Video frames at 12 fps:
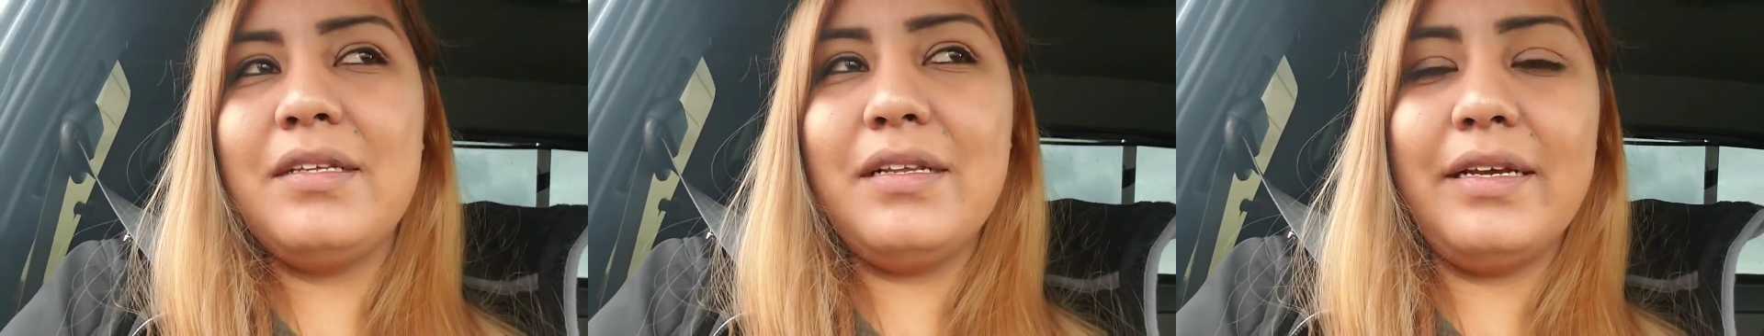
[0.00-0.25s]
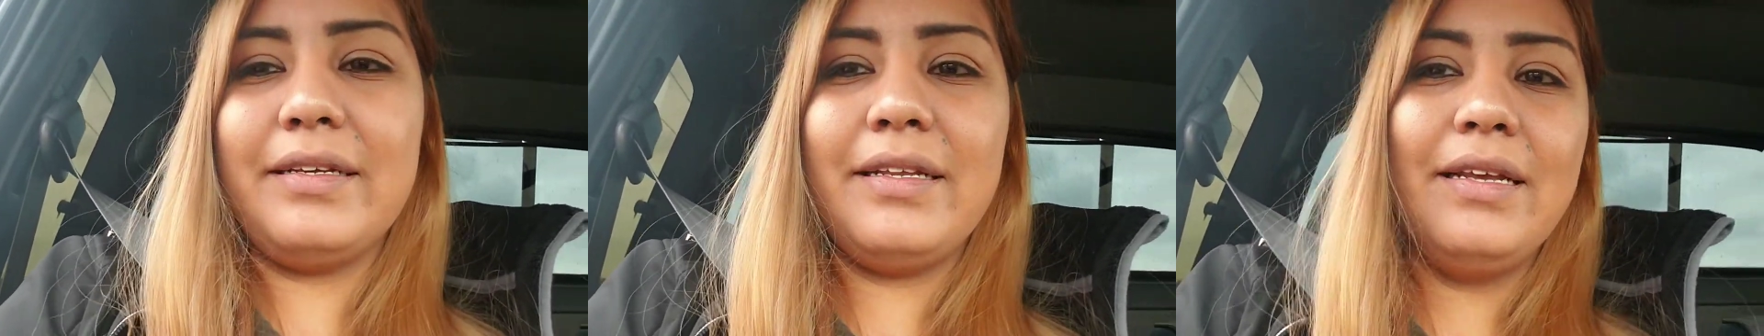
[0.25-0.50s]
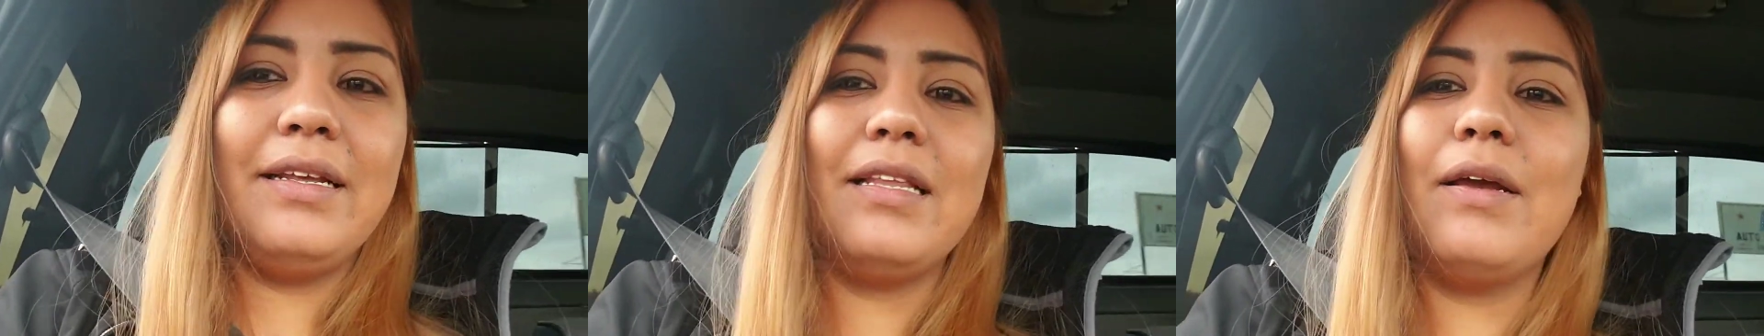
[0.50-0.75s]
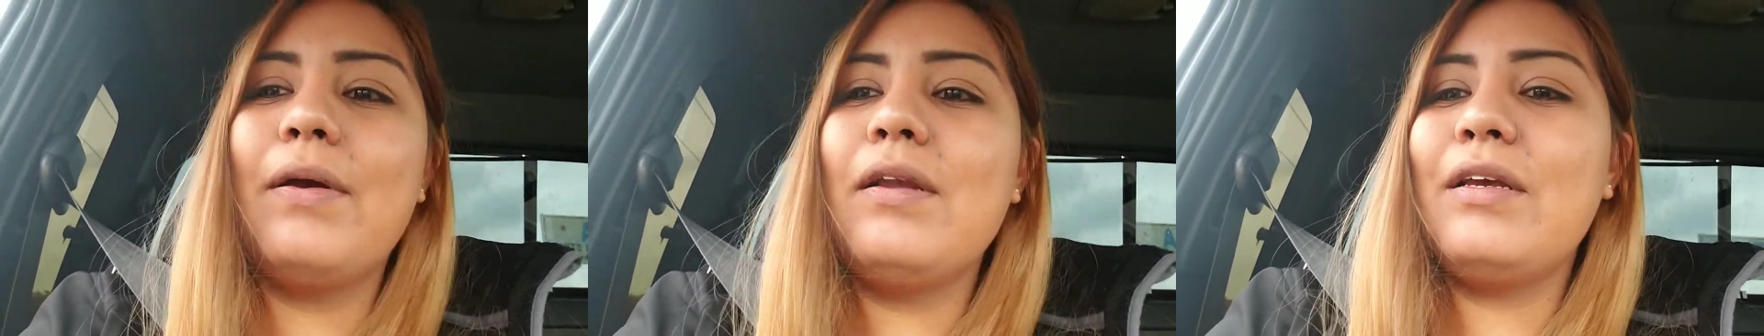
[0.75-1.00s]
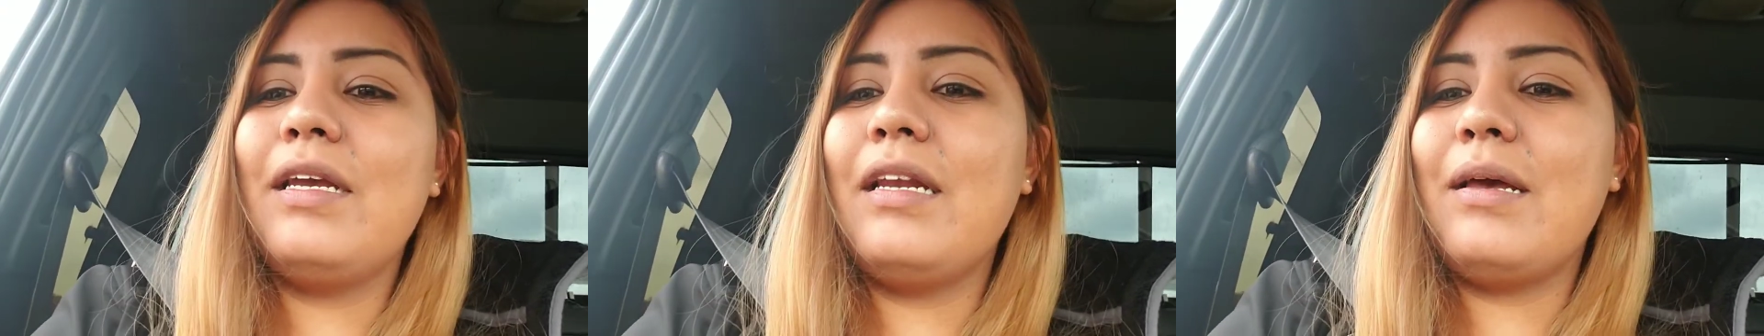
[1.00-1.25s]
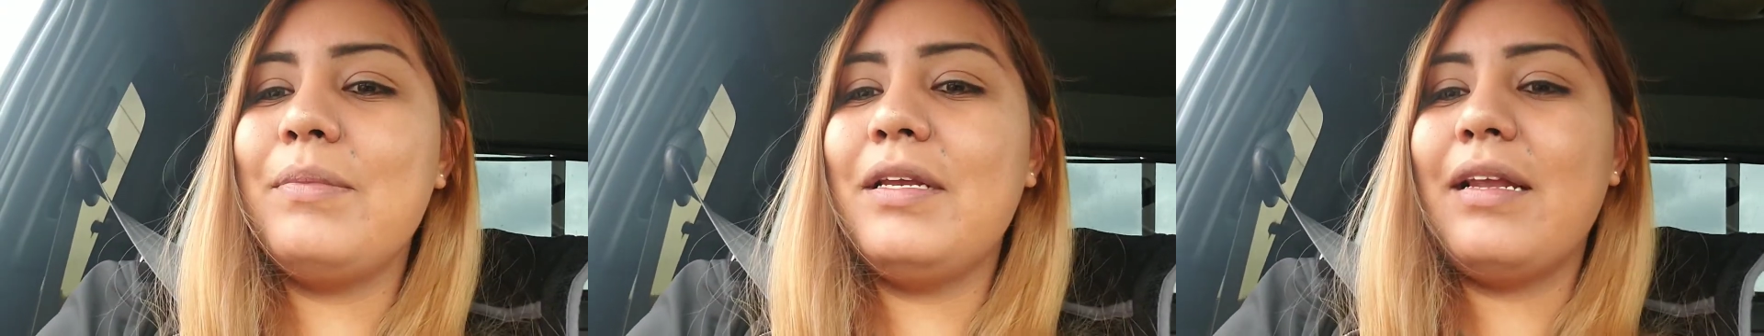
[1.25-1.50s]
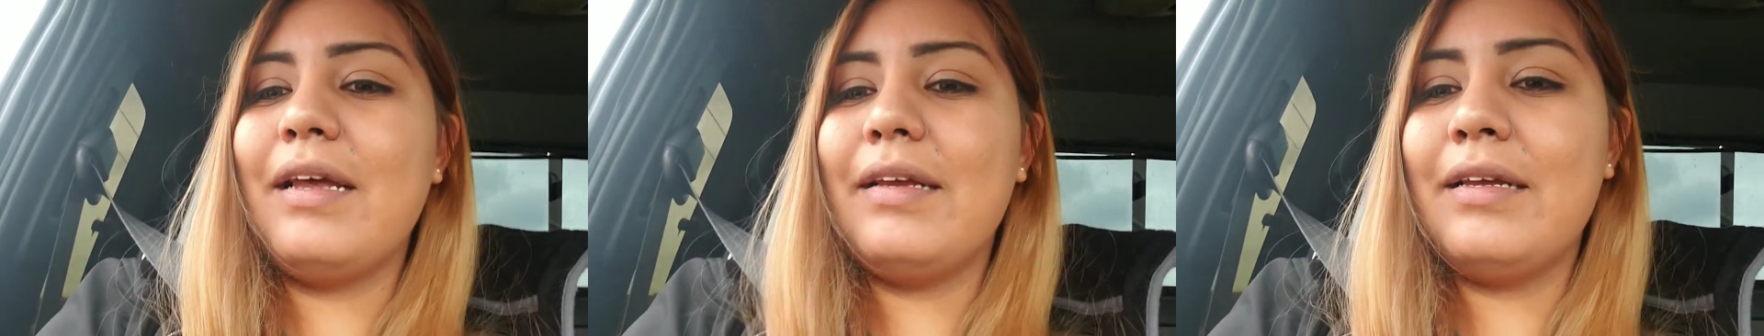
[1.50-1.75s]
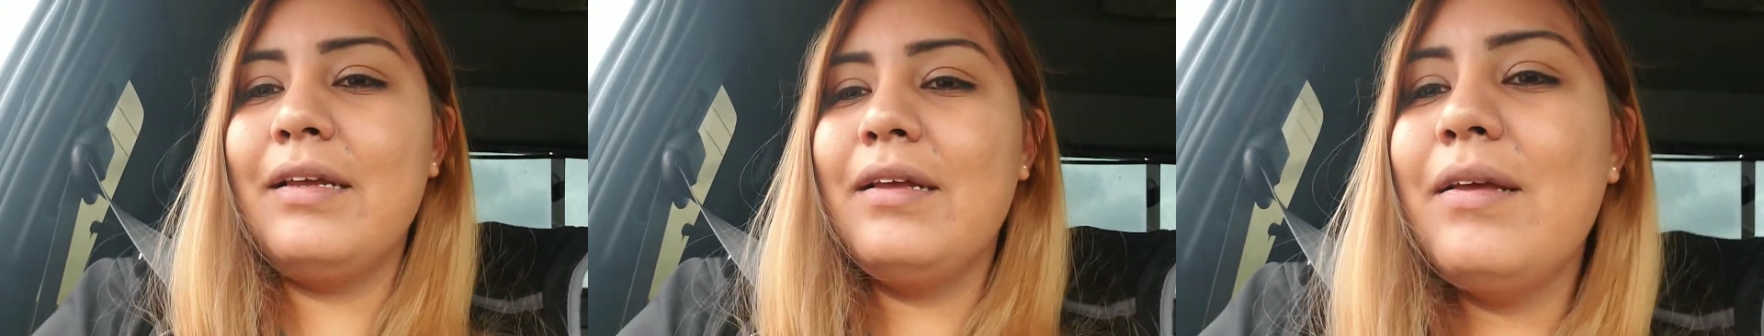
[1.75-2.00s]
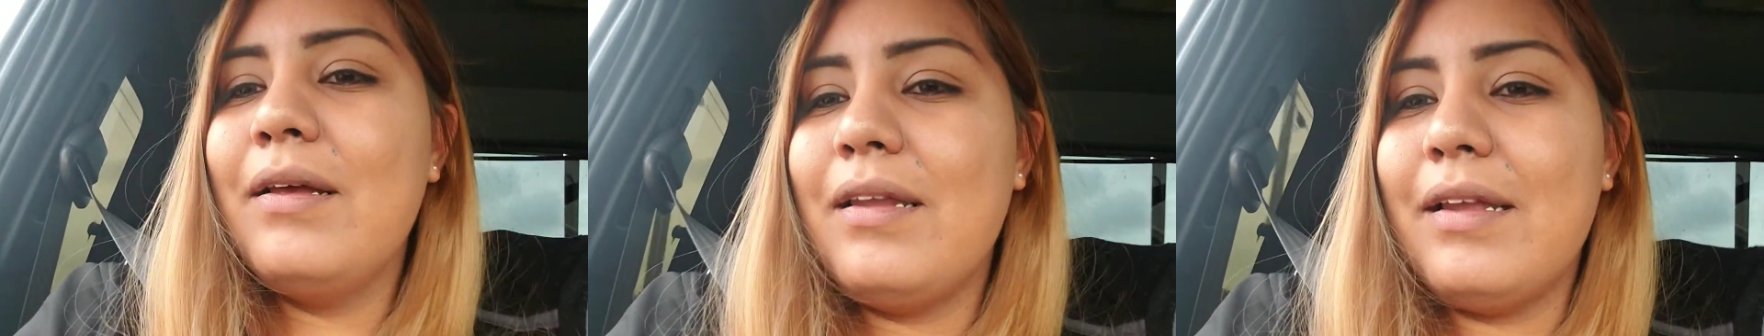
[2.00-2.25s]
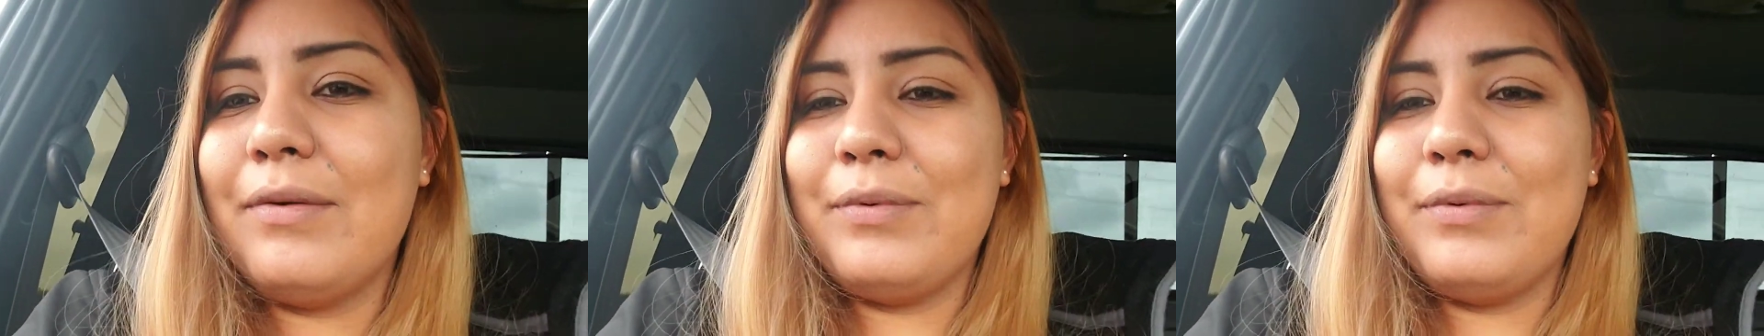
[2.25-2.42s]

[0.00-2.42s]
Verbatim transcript: like they were looking at me like, like